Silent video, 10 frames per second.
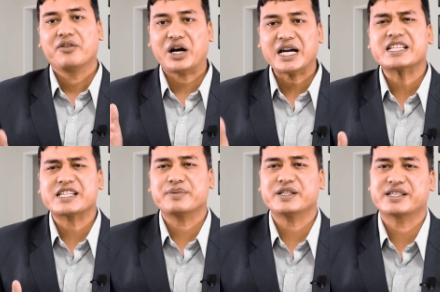Fire
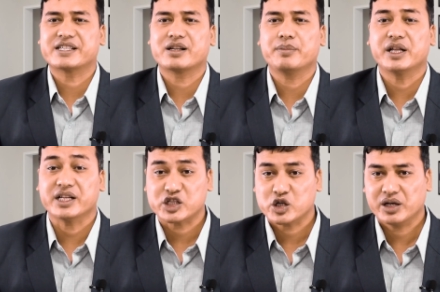safety system
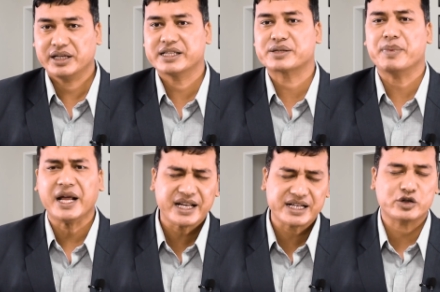install is
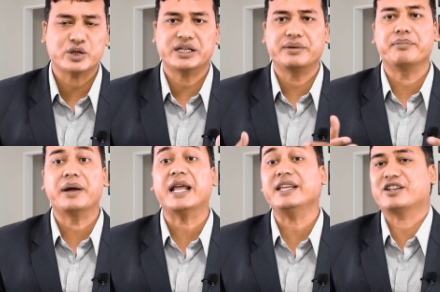mandatory in
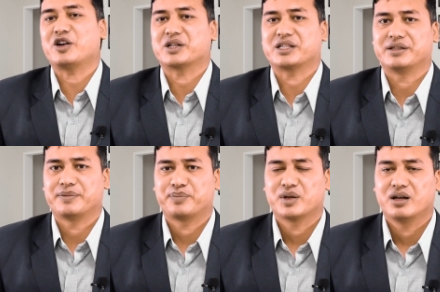many country.
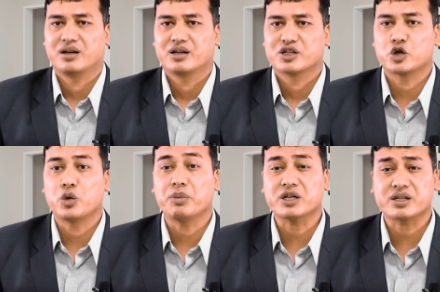So
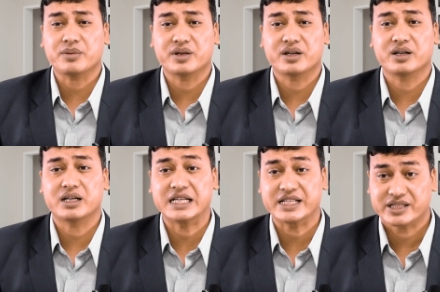most of
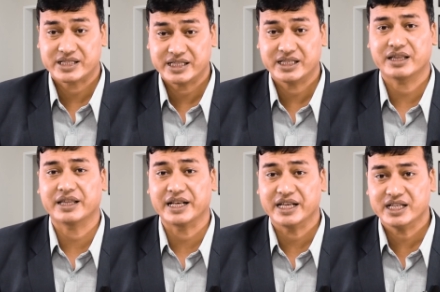the industry,
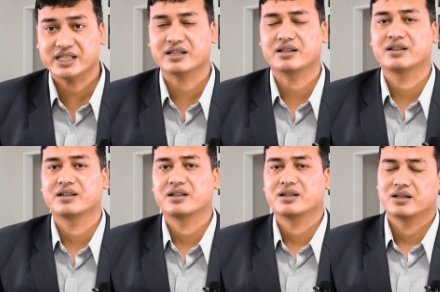they need
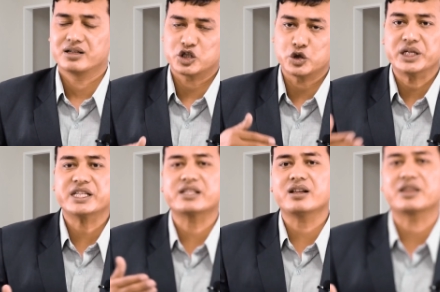to
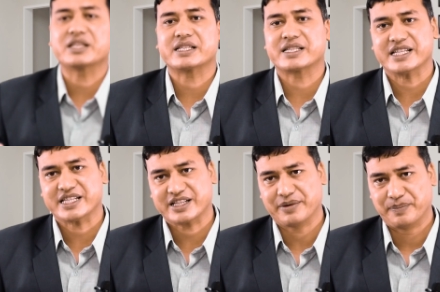install this
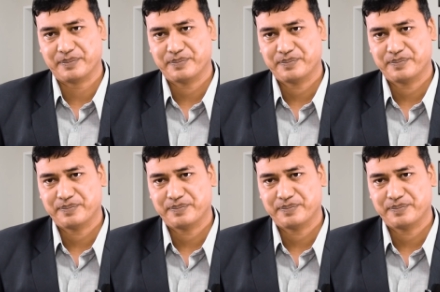system.